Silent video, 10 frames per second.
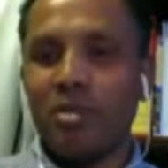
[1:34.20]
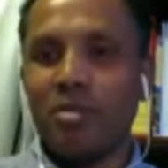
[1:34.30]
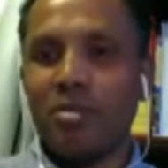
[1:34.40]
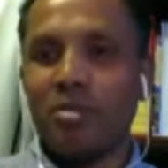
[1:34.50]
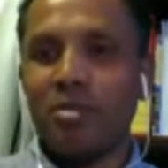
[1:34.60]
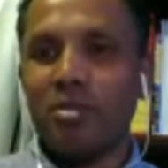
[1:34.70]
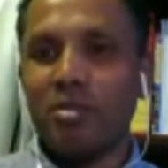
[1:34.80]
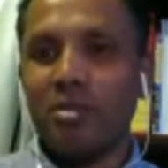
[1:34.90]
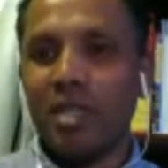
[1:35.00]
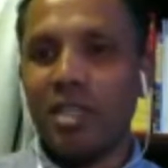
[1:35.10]
people
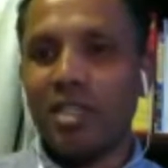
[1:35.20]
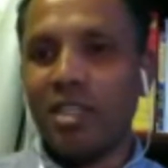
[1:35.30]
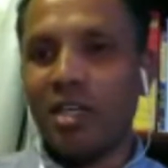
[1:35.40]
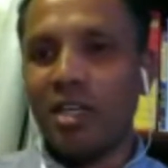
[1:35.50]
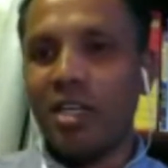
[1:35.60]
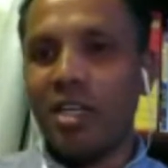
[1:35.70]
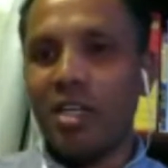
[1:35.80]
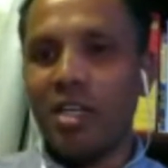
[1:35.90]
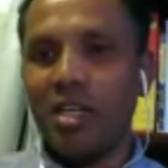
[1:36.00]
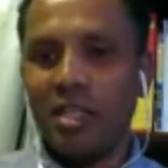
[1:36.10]
to, I think
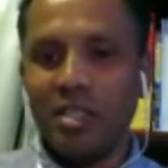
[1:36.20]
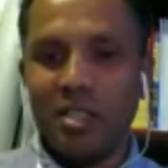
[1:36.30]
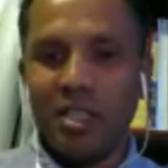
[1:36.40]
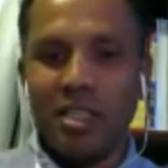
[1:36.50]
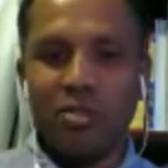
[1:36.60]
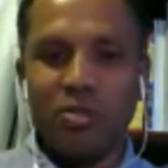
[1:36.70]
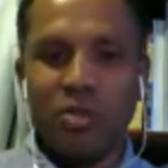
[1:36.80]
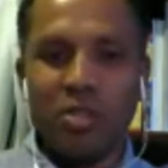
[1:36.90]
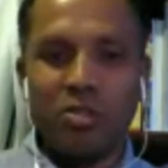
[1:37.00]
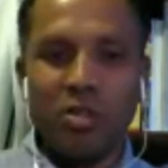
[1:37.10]
Anil, he said
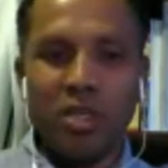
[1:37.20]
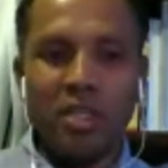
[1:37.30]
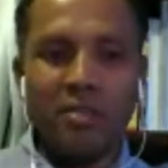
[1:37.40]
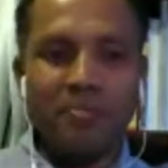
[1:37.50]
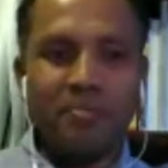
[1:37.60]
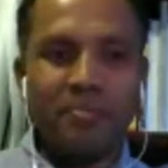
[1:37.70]
he's going to join.